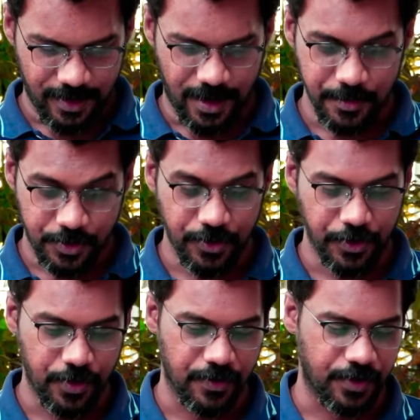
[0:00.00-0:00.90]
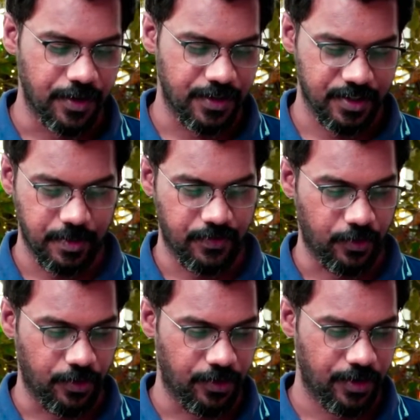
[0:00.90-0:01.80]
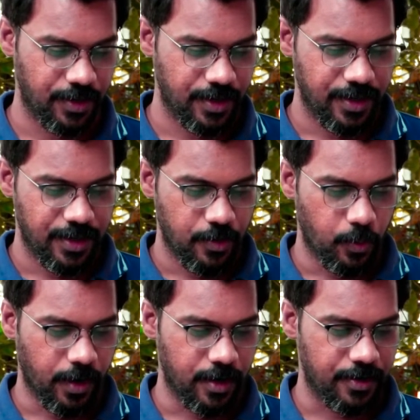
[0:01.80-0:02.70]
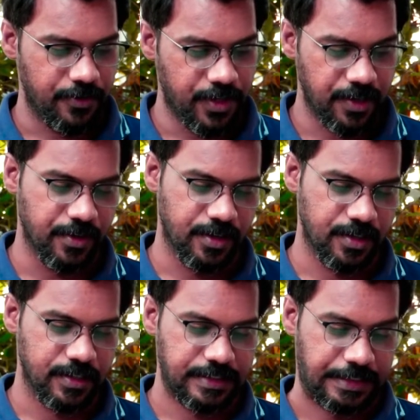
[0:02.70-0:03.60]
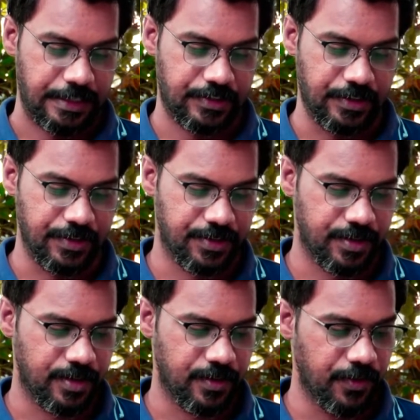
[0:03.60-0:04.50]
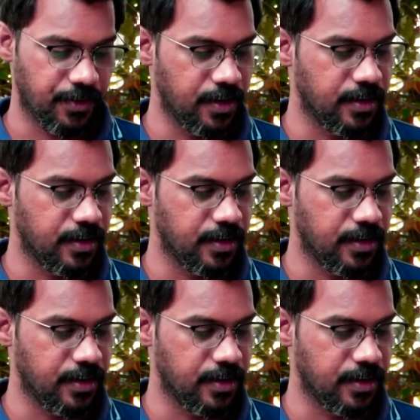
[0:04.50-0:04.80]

I'm sure you would have heard this before, where David says this. We read